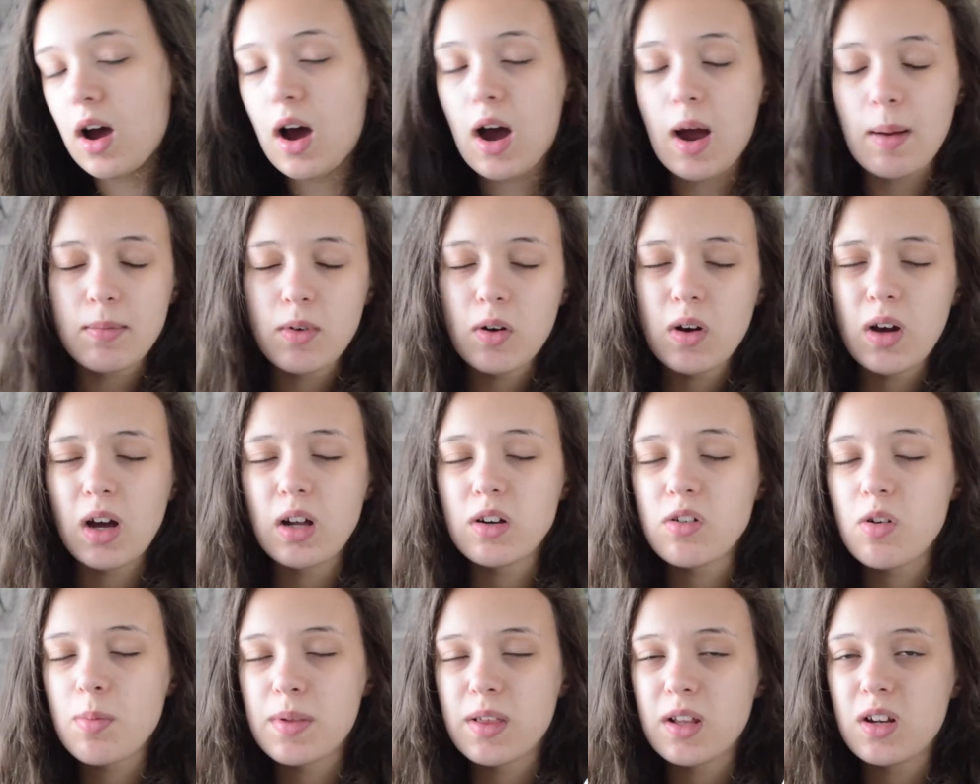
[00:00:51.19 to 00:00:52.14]
I'm not
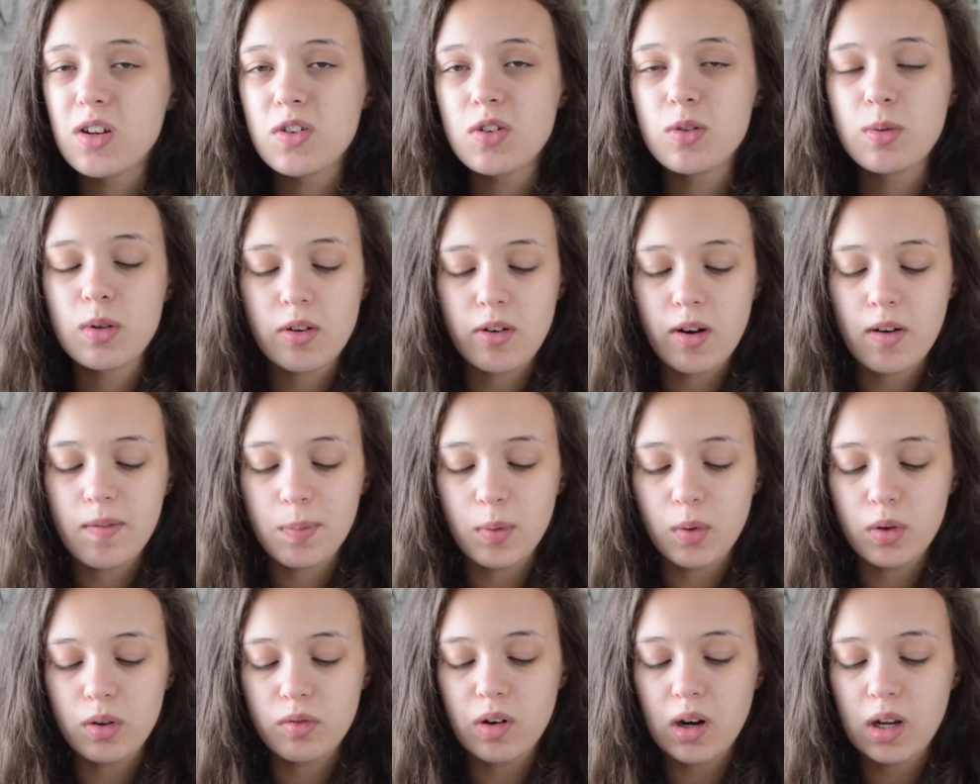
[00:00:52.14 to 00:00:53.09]
100% sure whether I
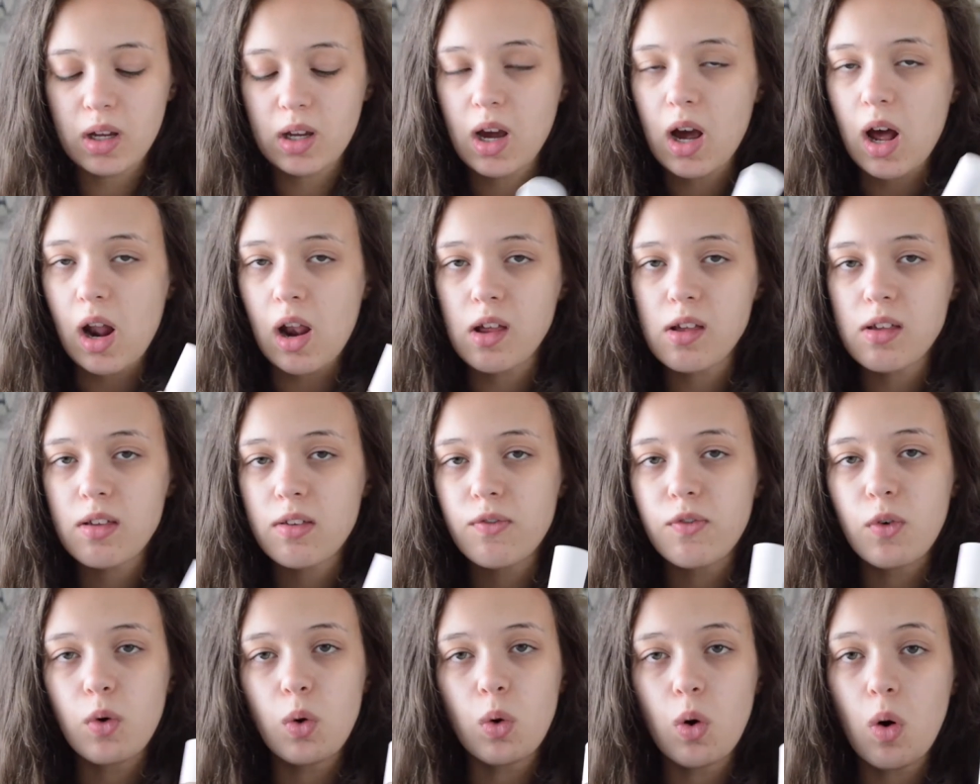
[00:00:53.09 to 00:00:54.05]
bought the right colours
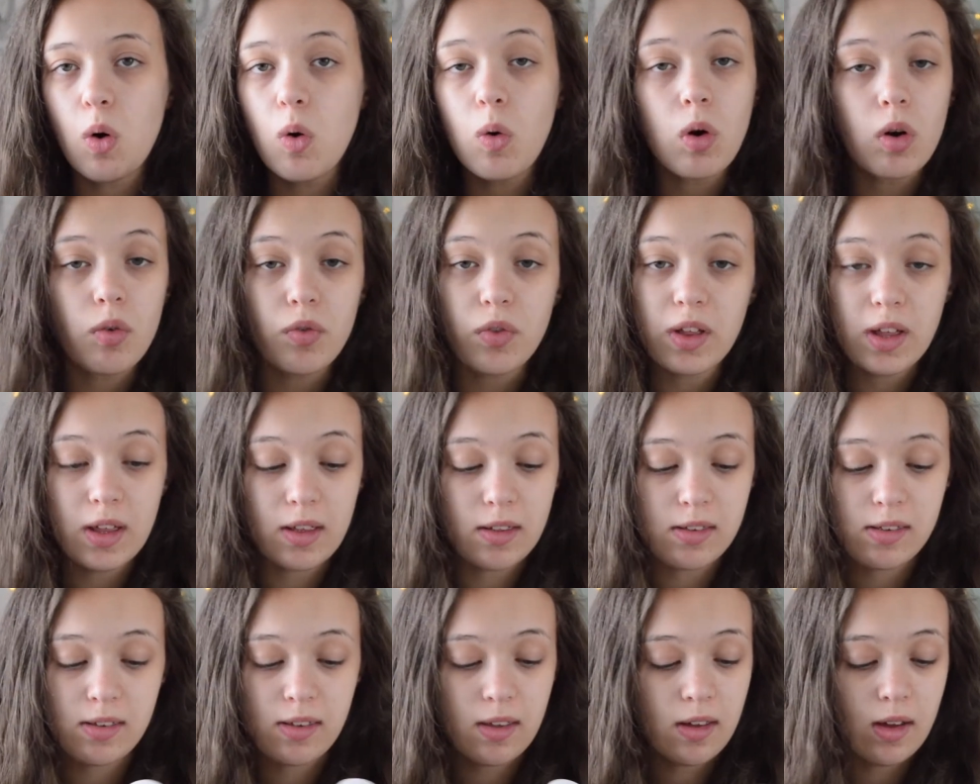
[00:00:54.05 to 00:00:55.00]
for all of
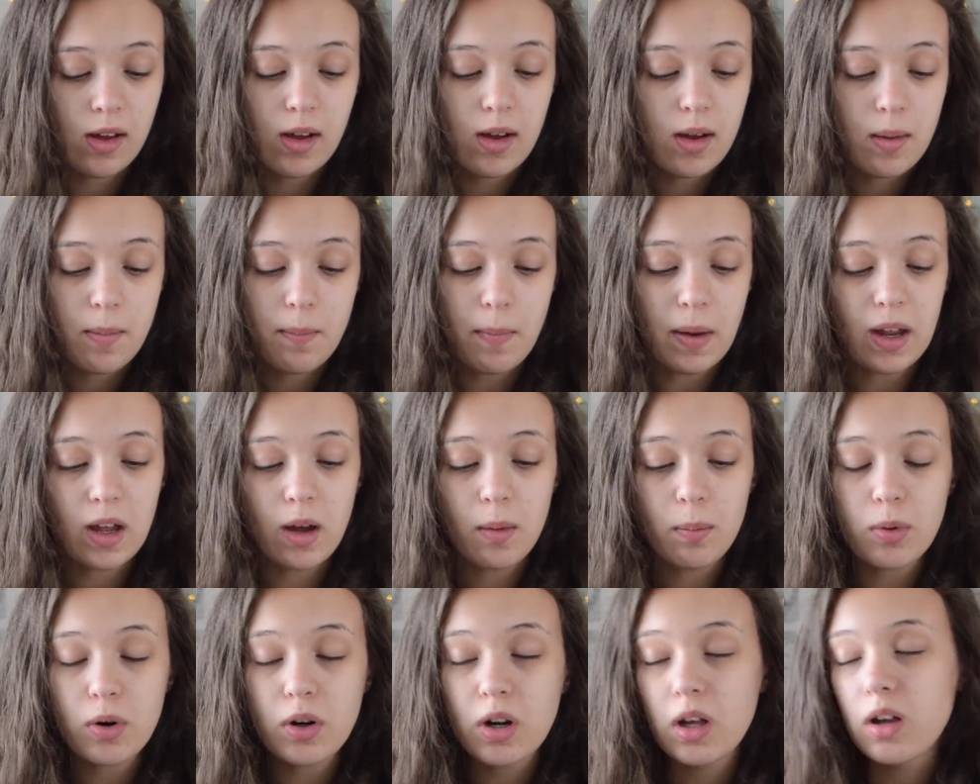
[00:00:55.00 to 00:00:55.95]
these makeup
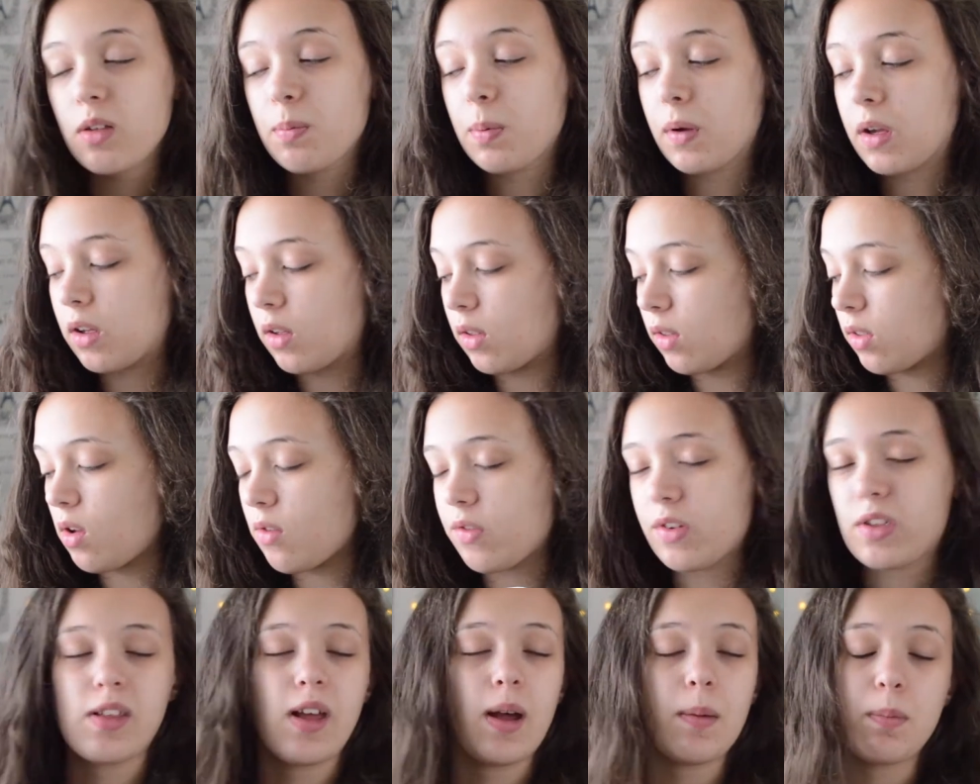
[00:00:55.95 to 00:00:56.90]
products because
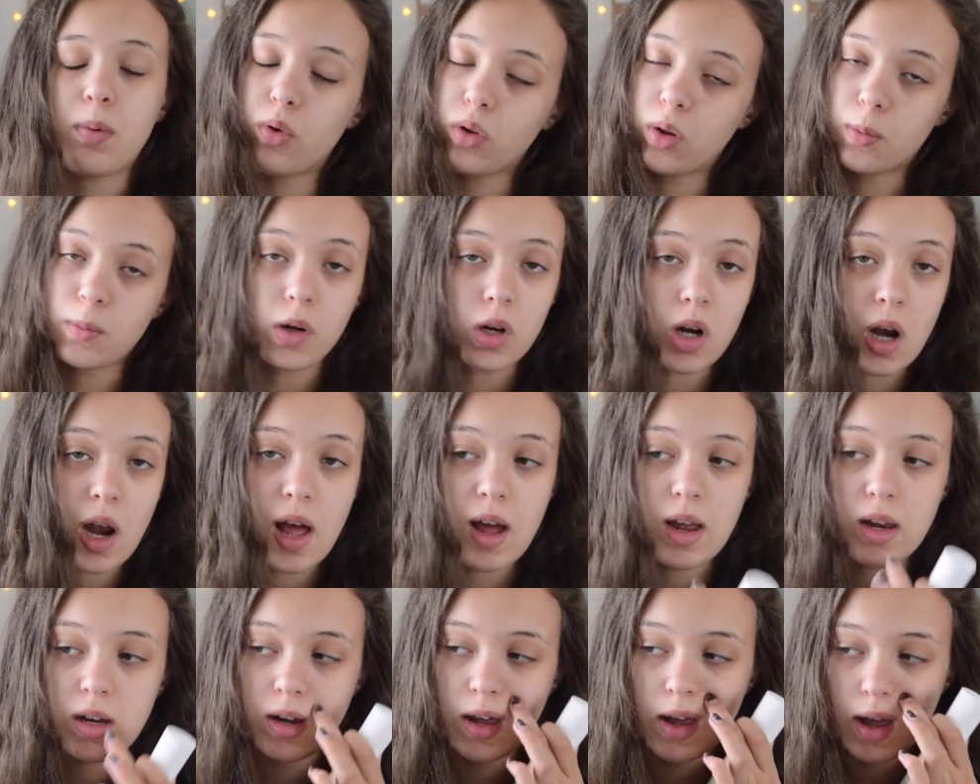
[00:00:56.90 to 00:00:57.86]
obviously I bought them
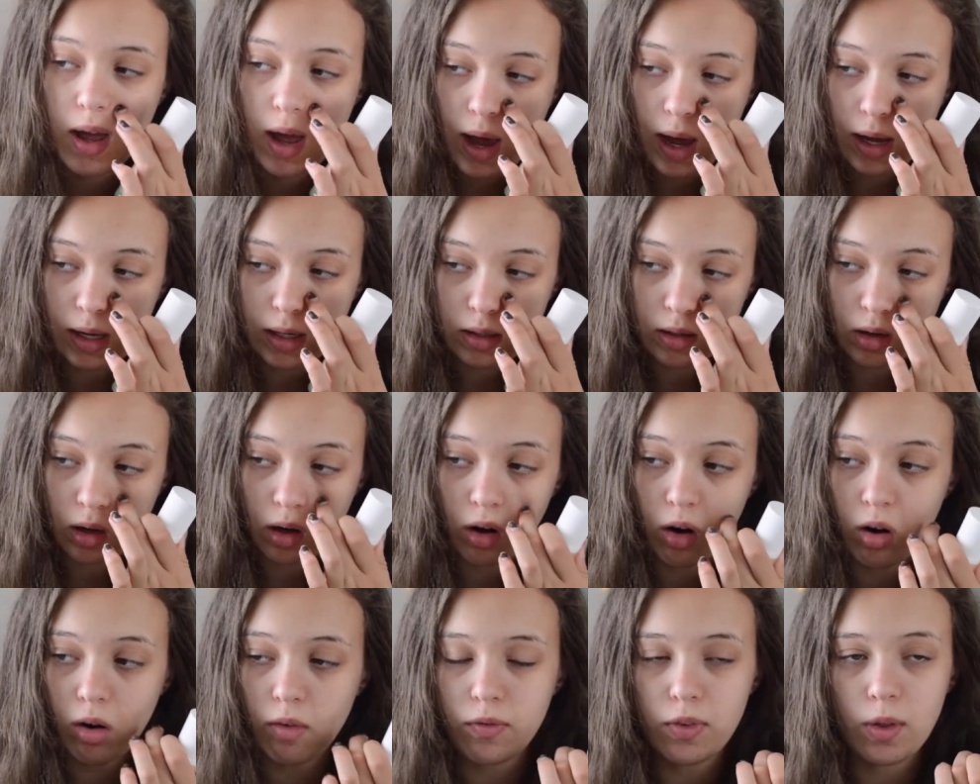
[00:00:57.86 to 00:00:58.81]
online and a
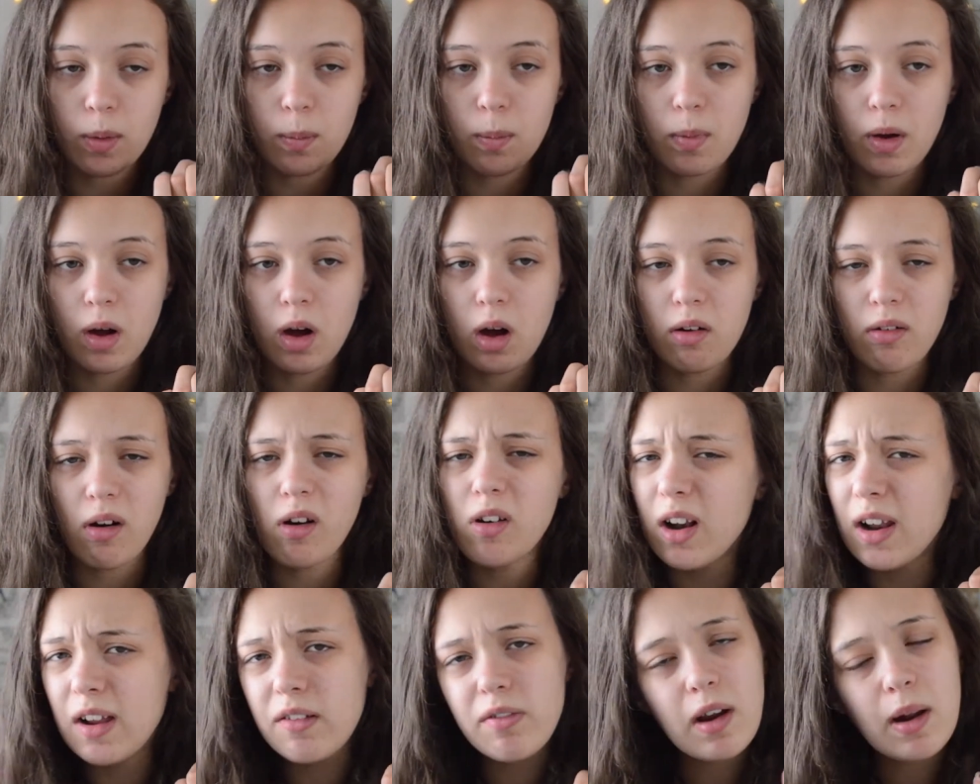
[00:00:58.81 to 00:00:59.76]
lot of them are
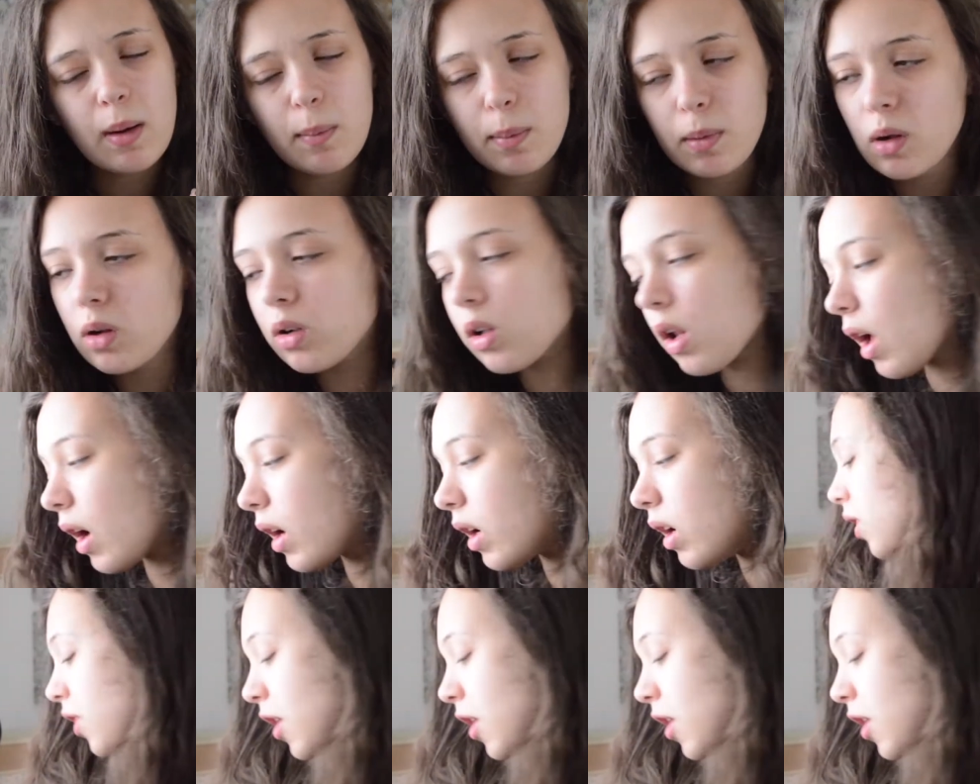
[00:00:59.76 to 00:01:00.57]
only available online.